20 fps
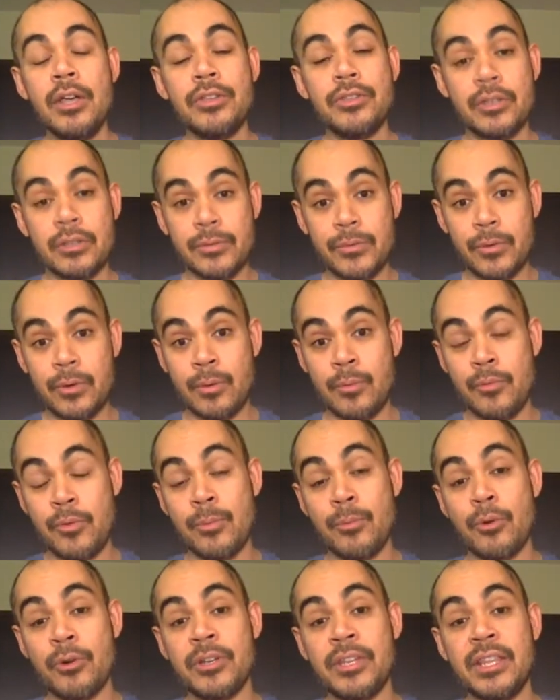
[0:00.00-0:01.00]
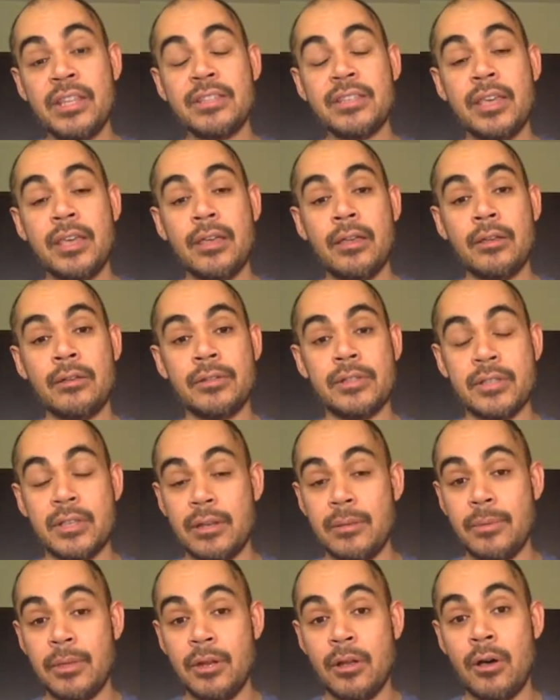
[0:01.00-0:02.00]
Just for more details, it's
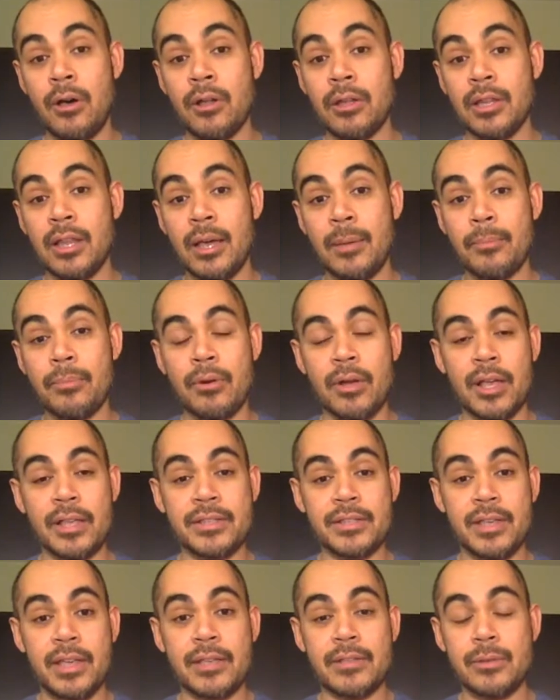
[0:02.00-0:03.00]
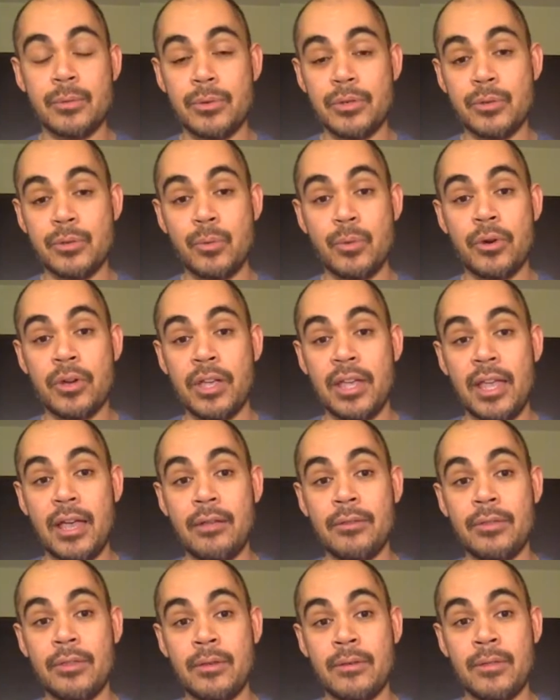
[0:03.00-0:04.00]
going to be an online process. We're just working
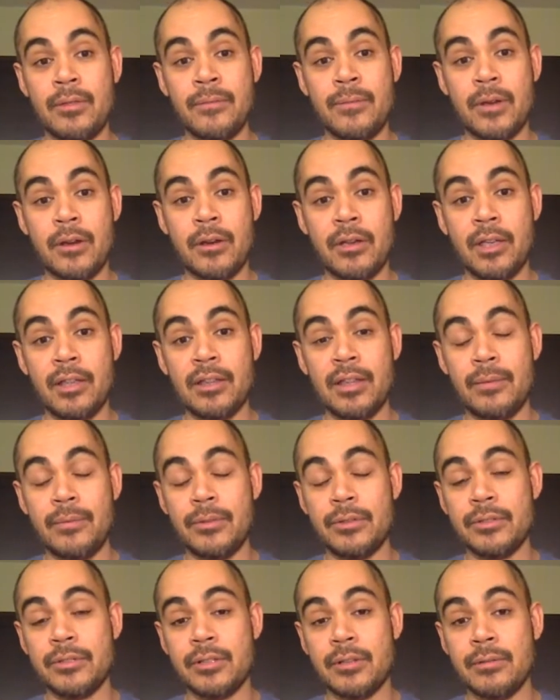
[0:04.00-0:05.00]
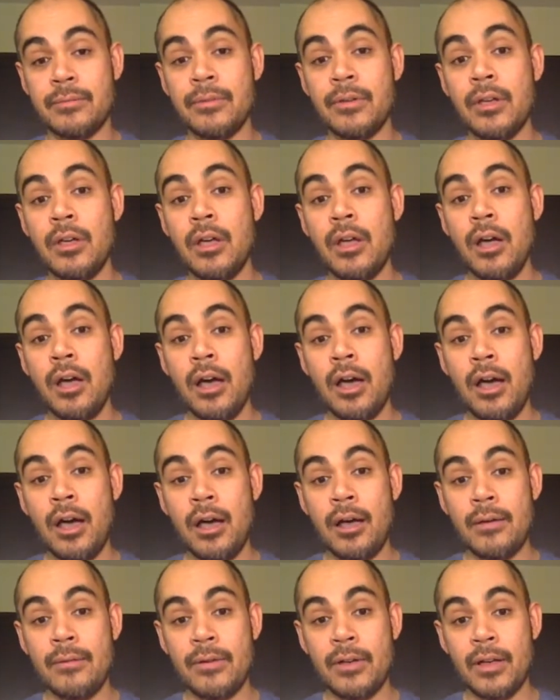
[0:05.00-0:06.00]
out the varying levels of
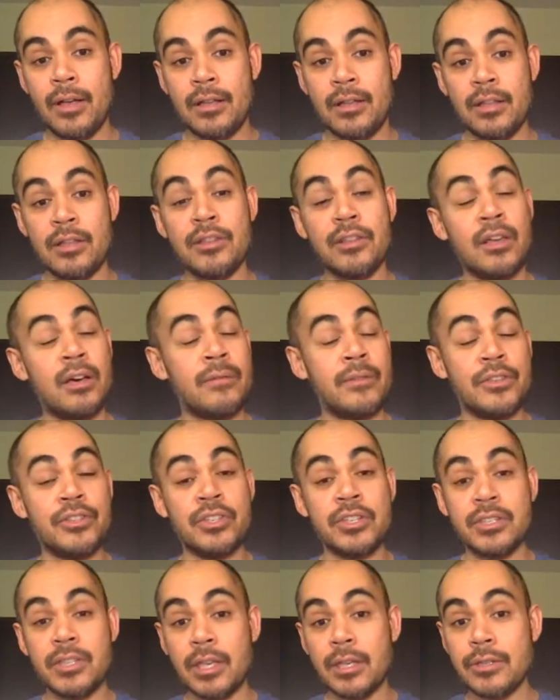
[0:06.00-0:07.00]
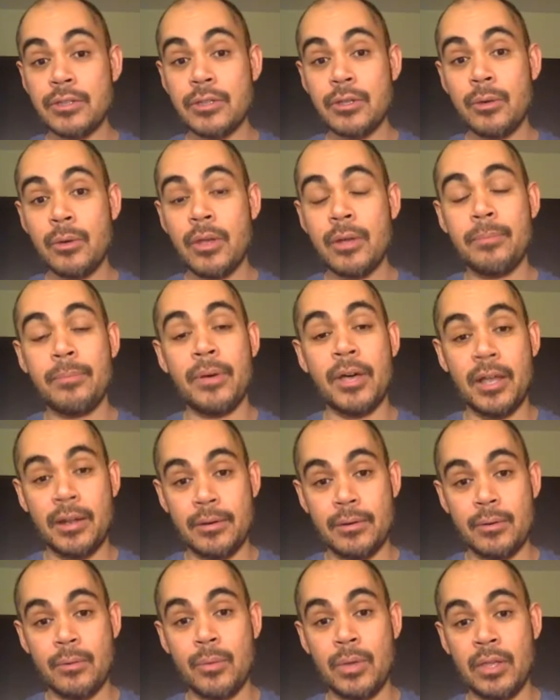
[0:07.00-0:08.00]
logistics to it, but
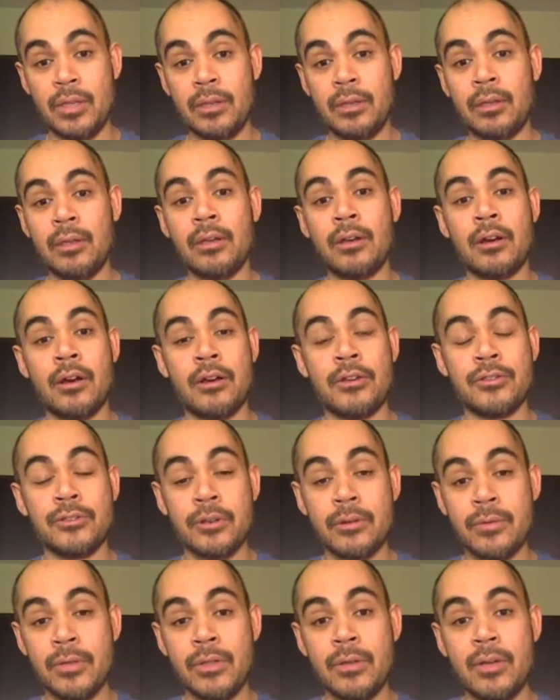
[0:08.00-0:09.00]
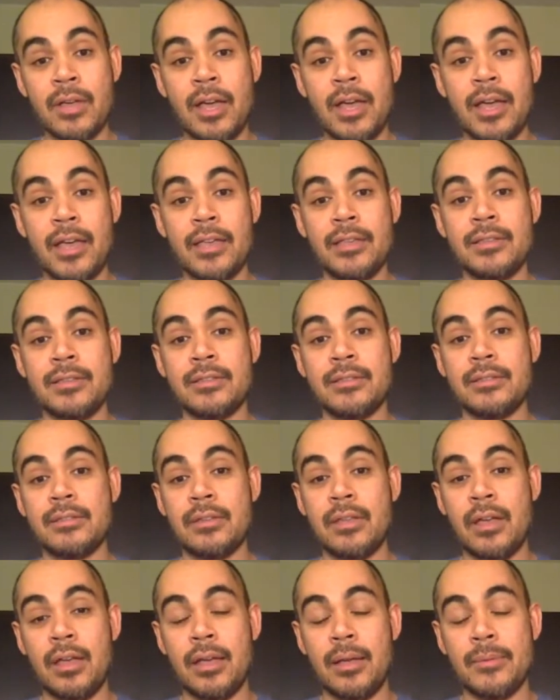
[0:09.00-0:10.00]
we are serving you guys
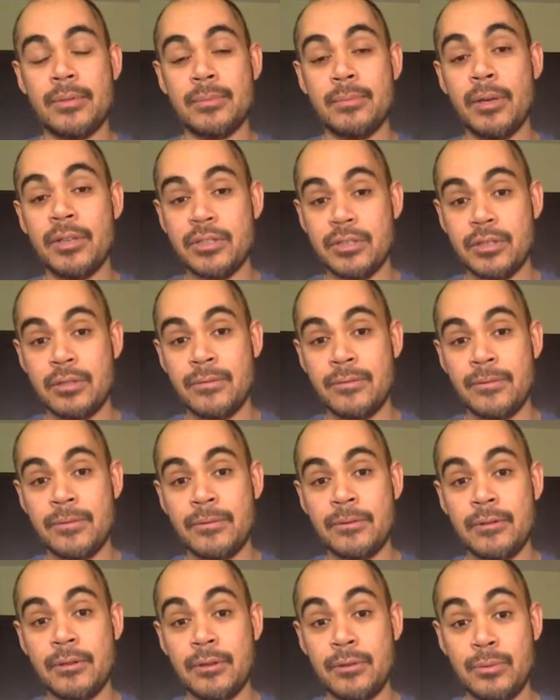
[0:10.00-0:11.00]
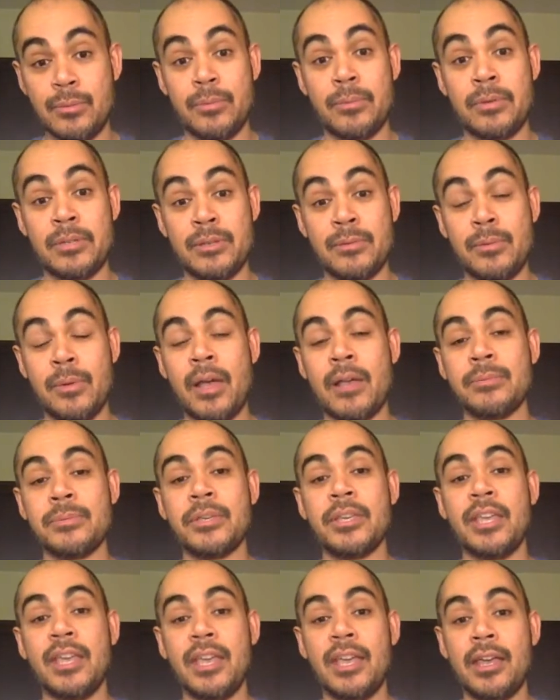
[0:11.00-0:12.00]
as much as you
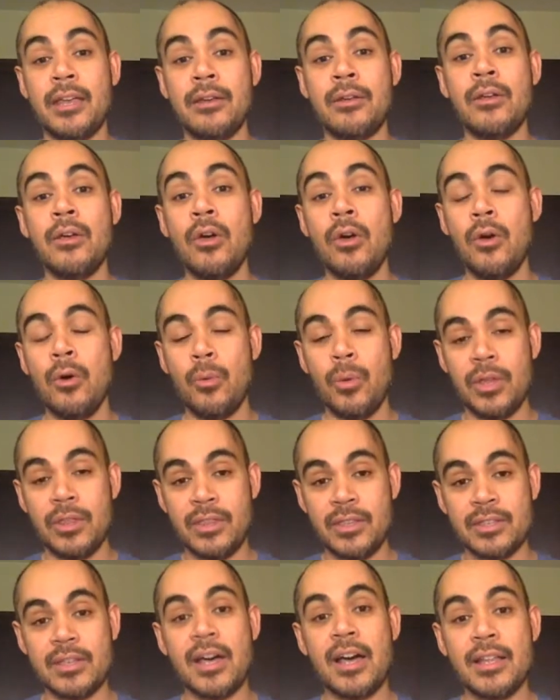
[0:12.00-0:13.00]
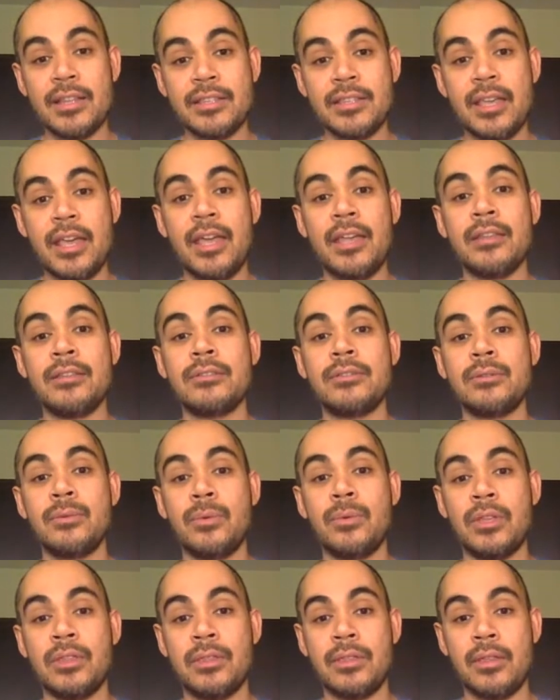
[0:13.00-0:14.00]
possibly can with this content,
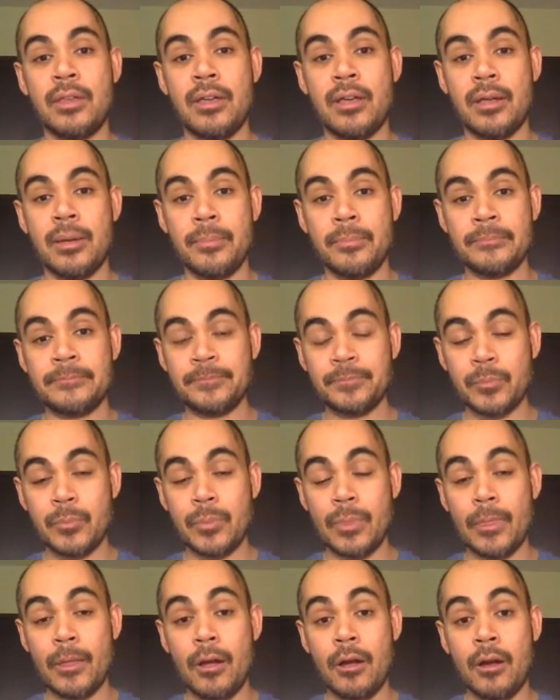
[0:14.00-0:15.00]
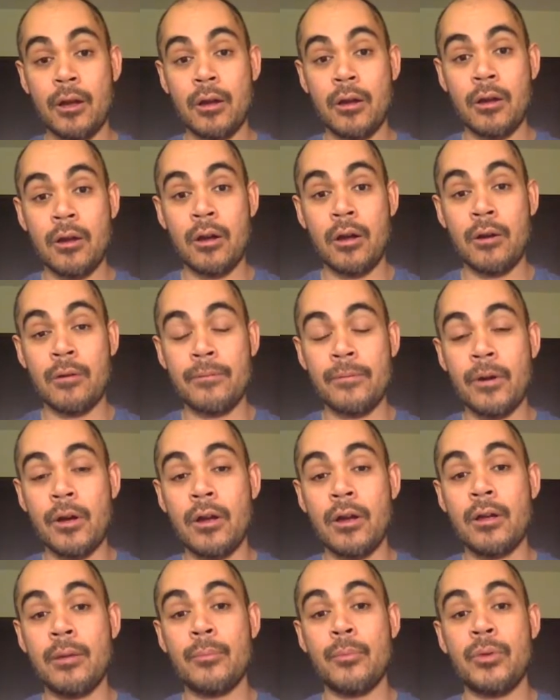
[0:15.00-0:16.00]
with our
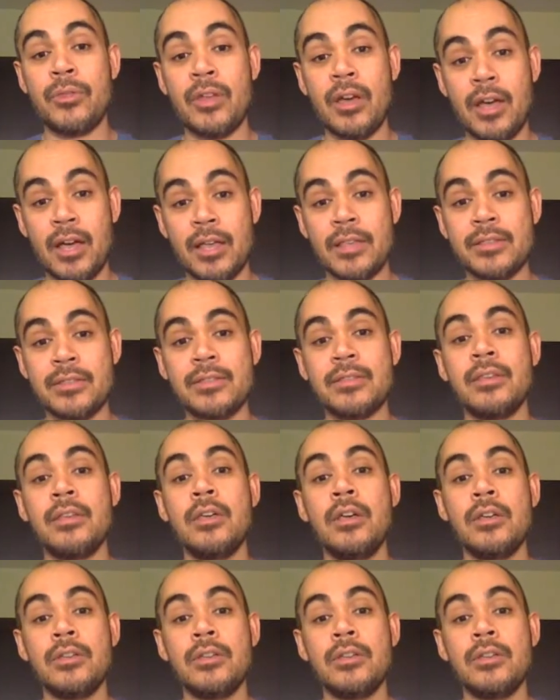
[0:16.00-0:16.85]
farm, with us.